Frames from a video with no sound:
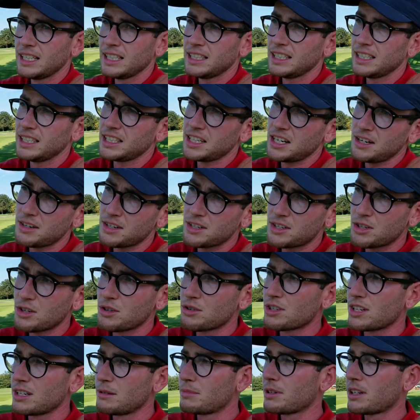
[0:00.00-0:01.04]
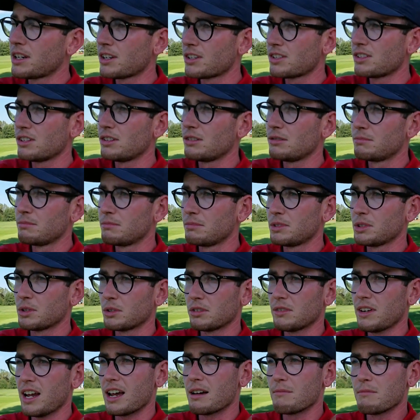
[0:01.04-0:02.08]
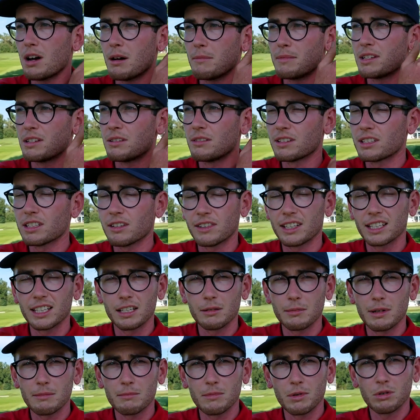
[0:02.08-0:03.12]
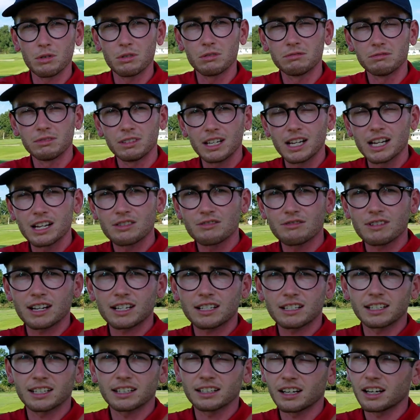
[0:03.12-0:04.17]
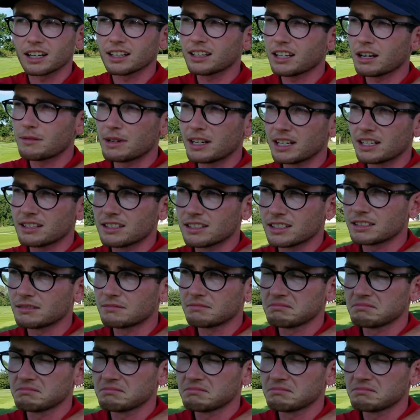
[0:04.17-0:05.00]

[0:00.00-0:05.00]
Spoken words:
it's usually because you sort of might be doing something a little bit more interesting, like coming into.